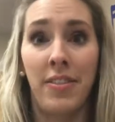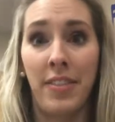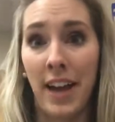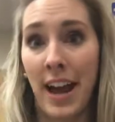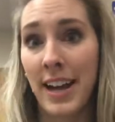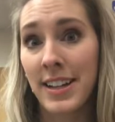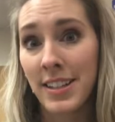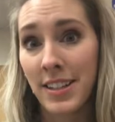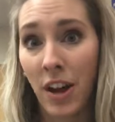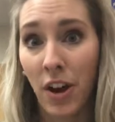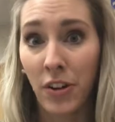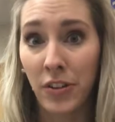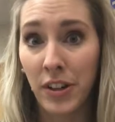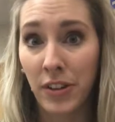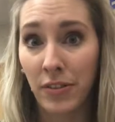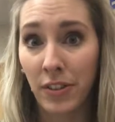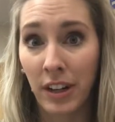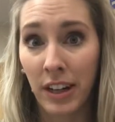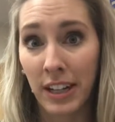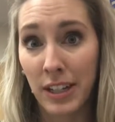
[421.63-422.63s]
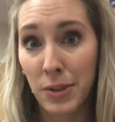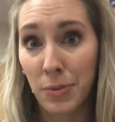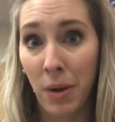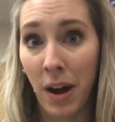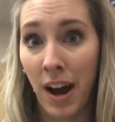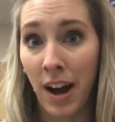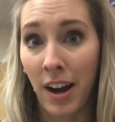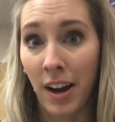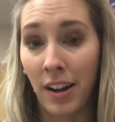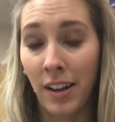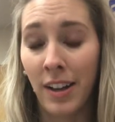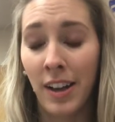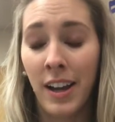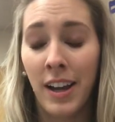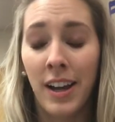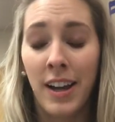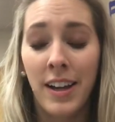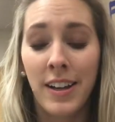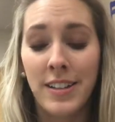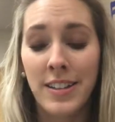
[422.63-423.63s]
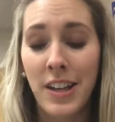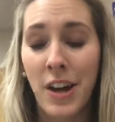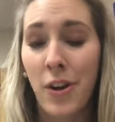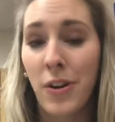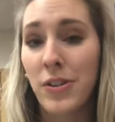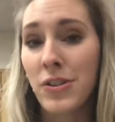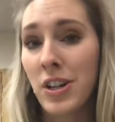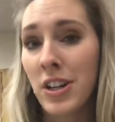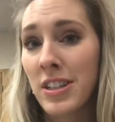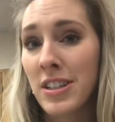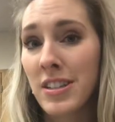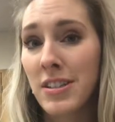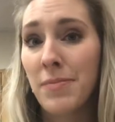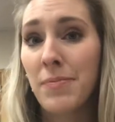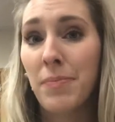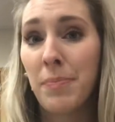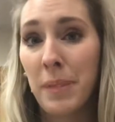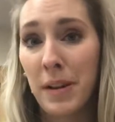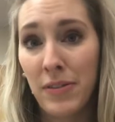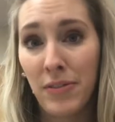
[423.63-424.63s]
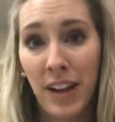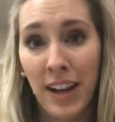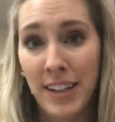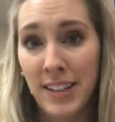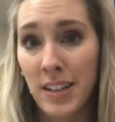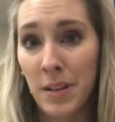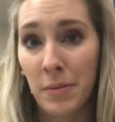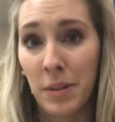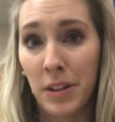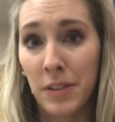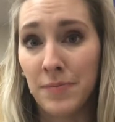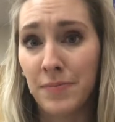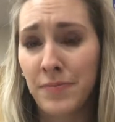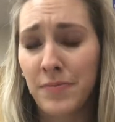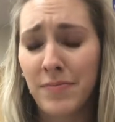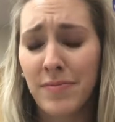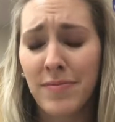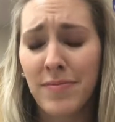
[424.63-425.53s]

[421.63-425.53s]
that's all different as well. So just be flexible.